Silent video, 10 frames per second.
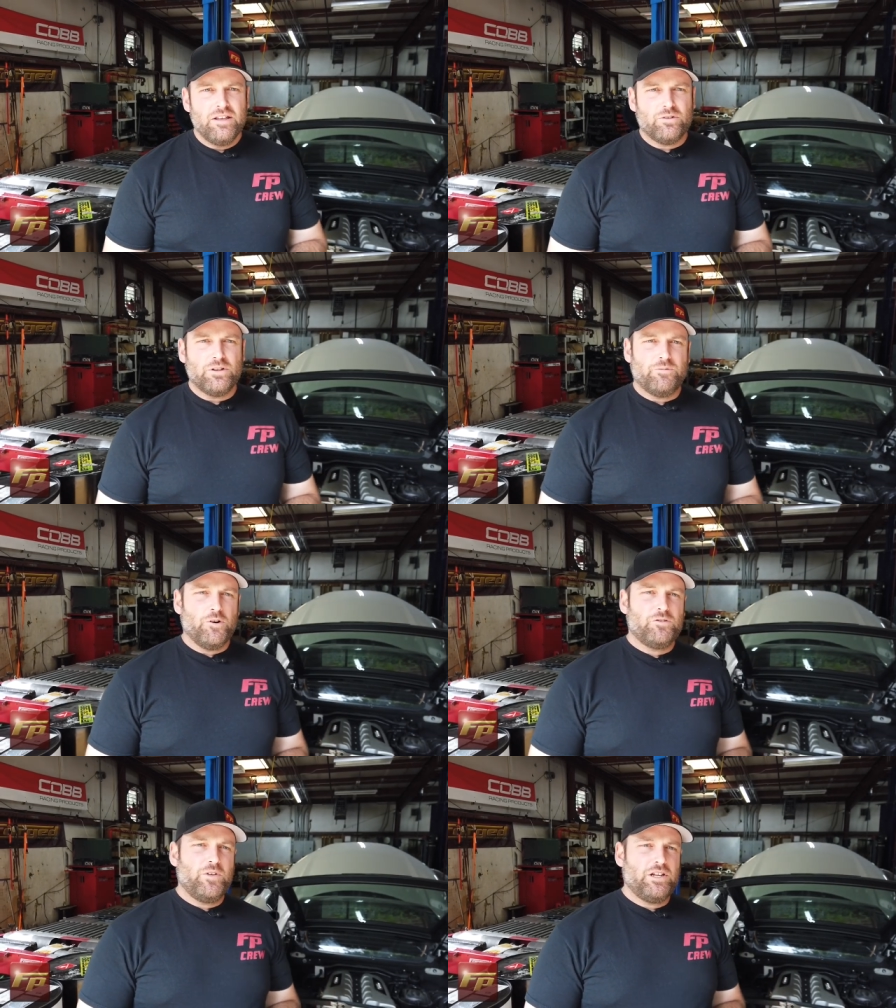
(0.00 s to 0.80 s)
So in the
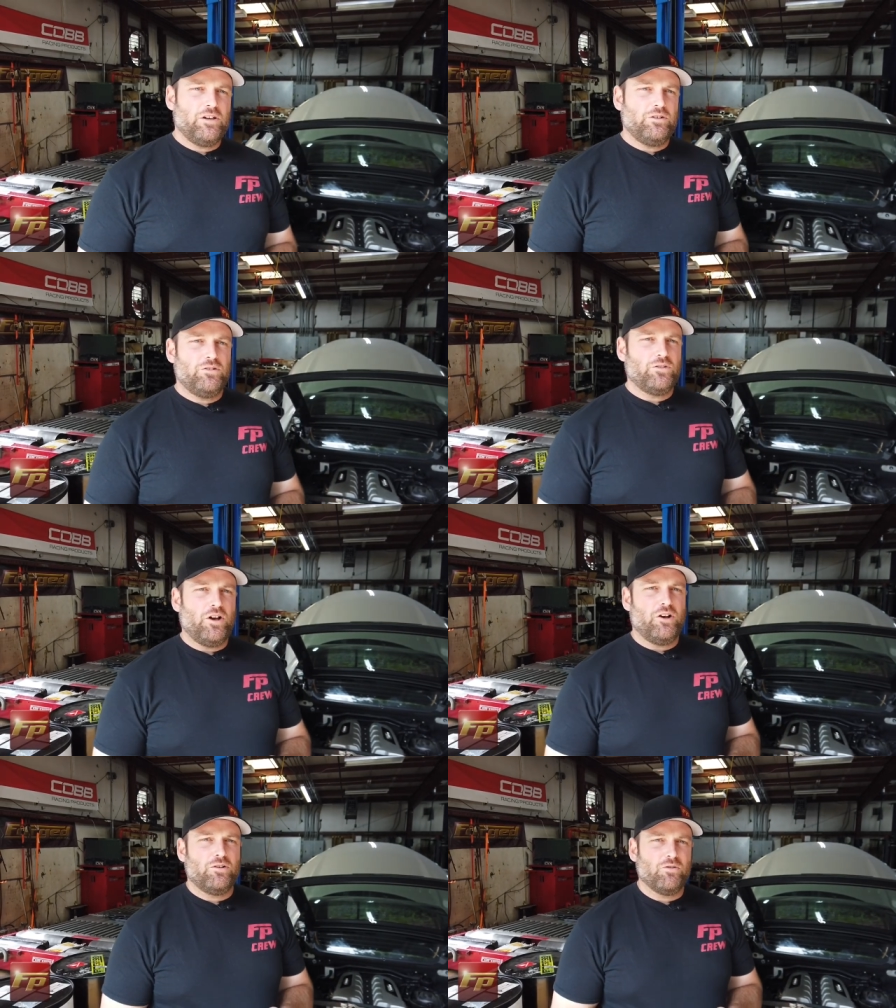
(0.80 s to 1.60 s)
first video you
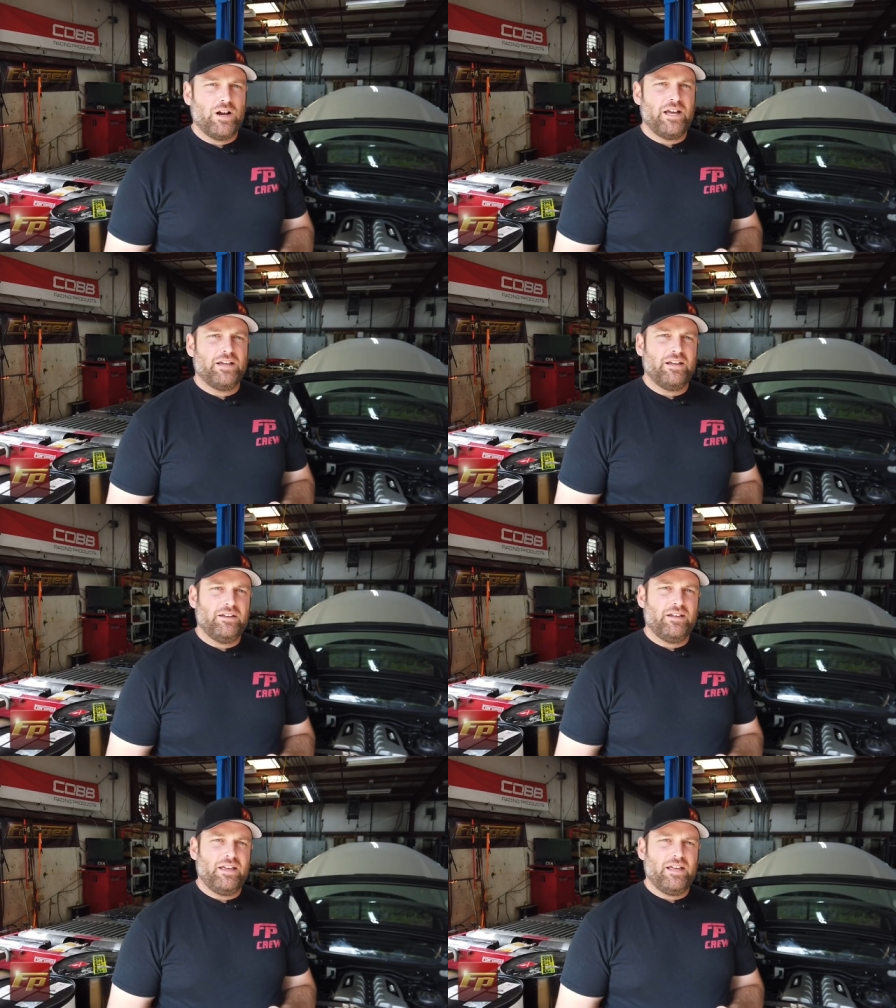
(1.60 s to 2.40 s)
saw Greg
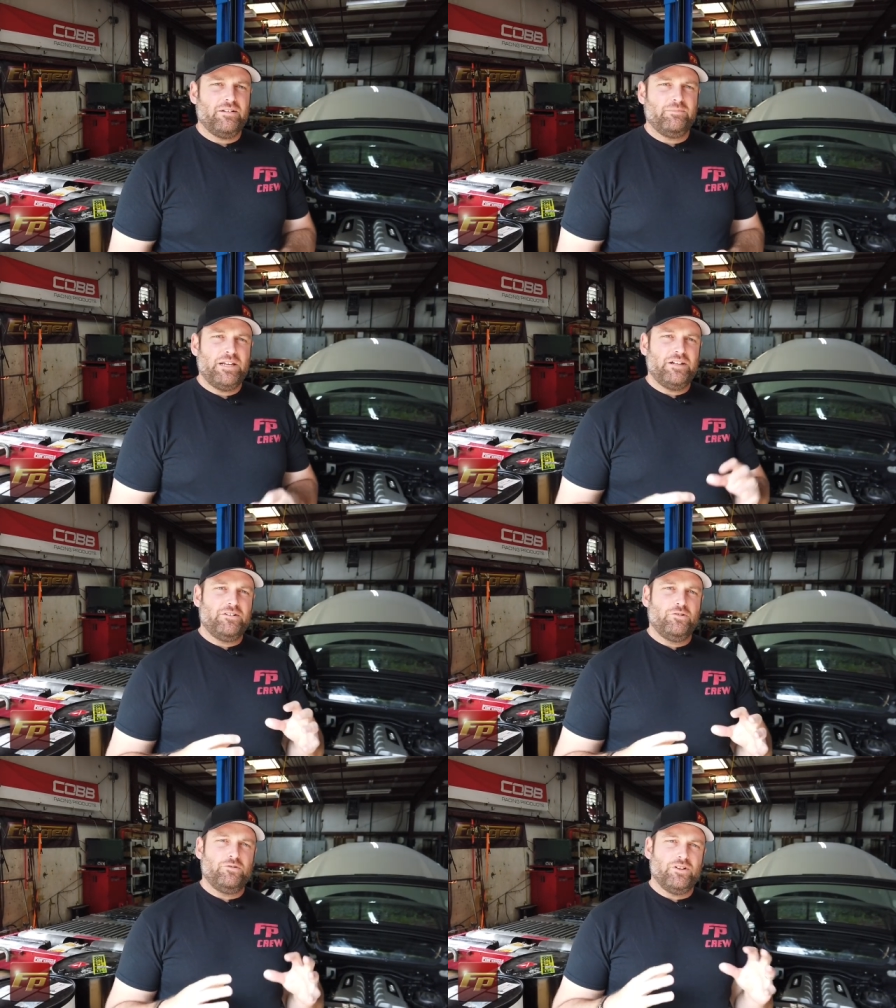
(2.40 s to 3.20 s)
and me
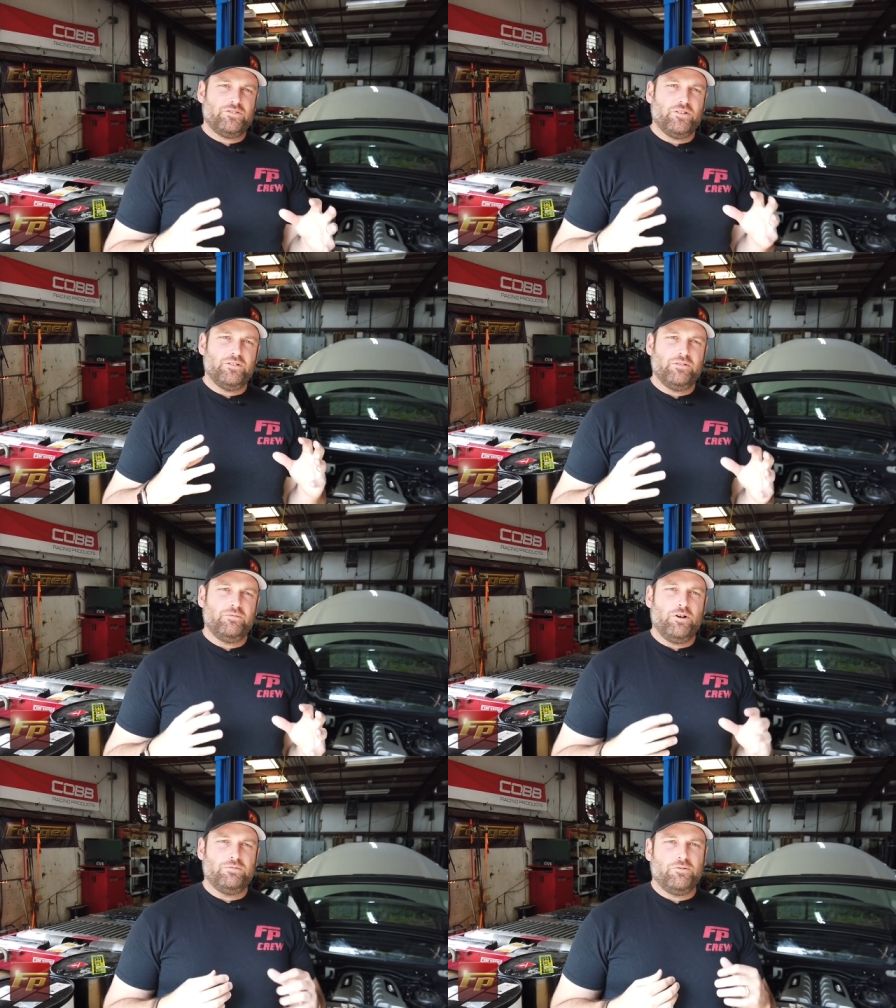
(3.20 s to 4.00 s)
do just a,
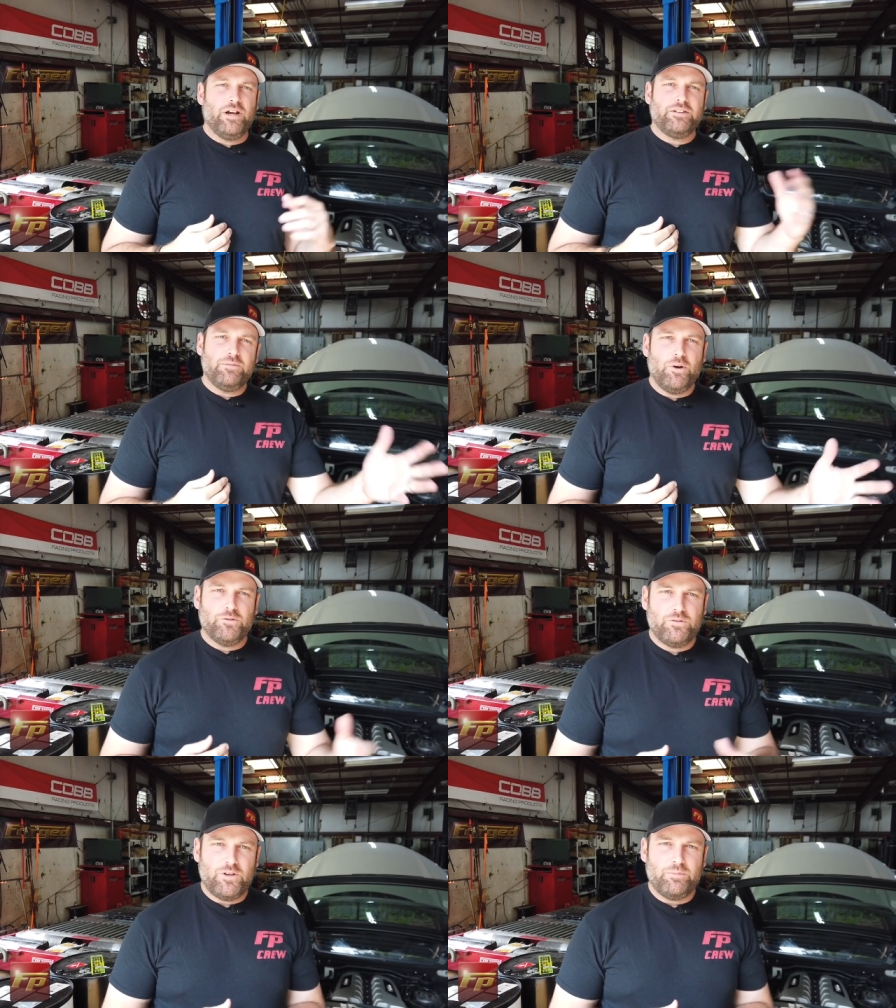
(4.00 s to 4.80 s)
well, Greg did
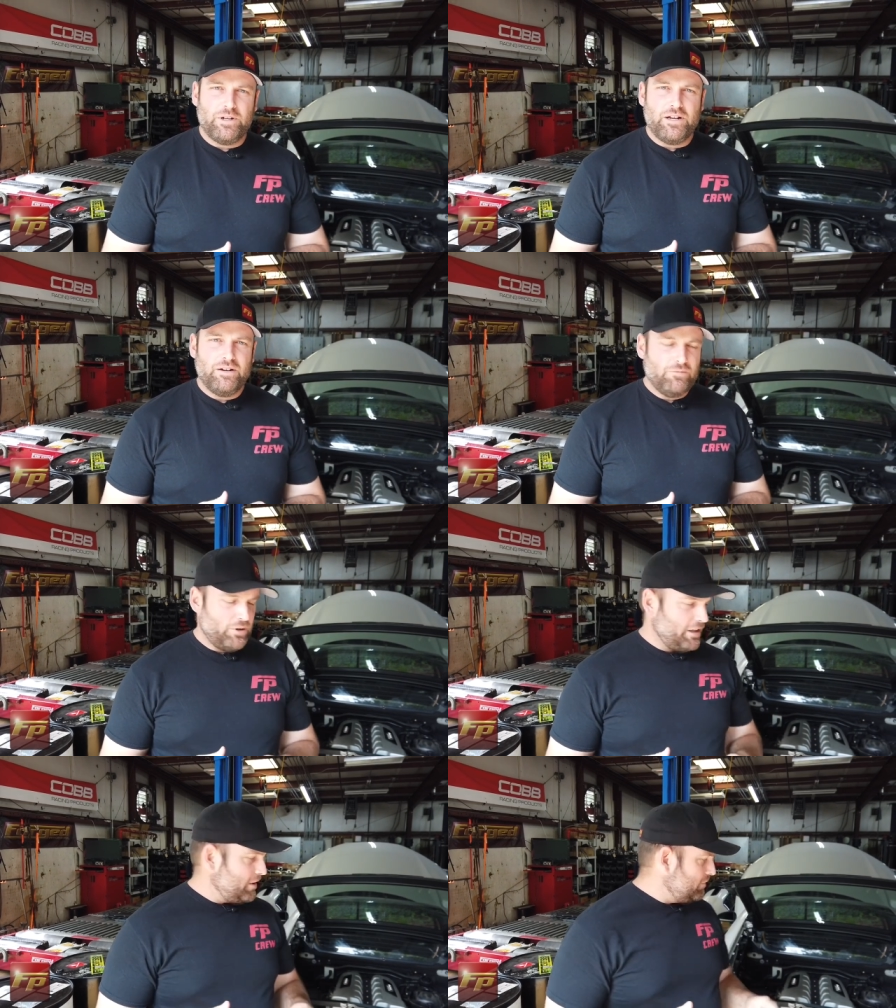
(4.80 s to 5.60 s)
most of it, but
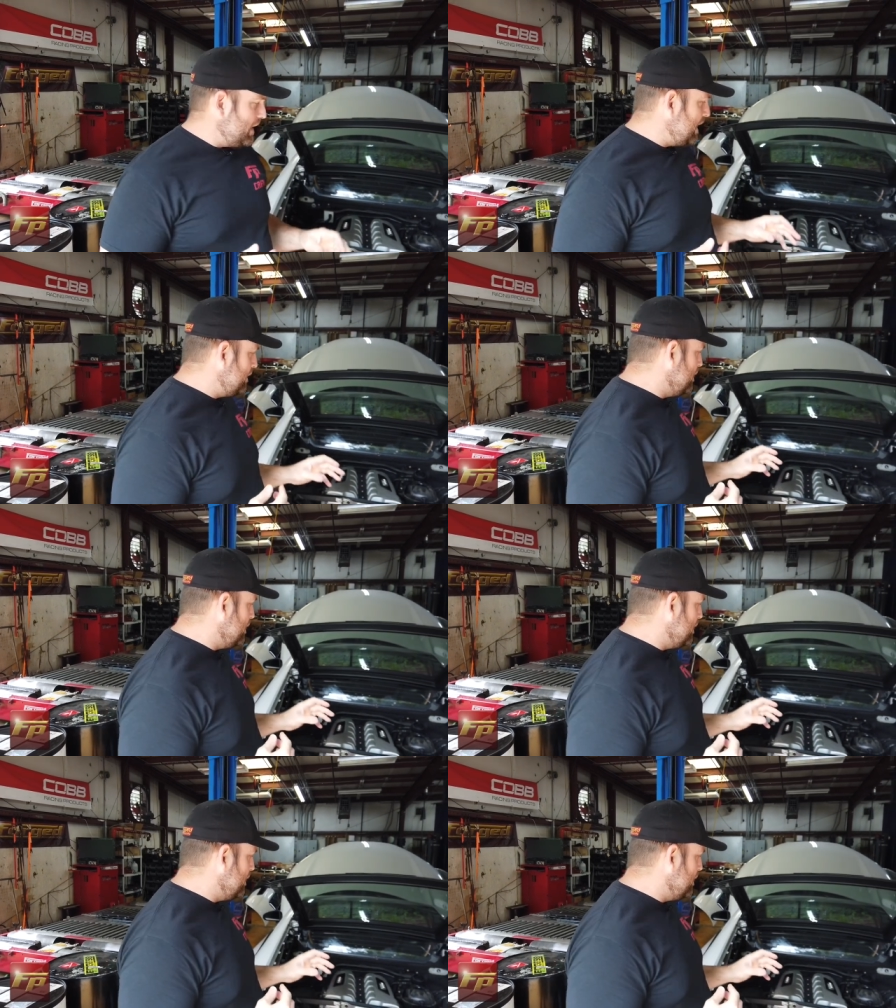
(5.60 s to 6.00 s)
we did a lot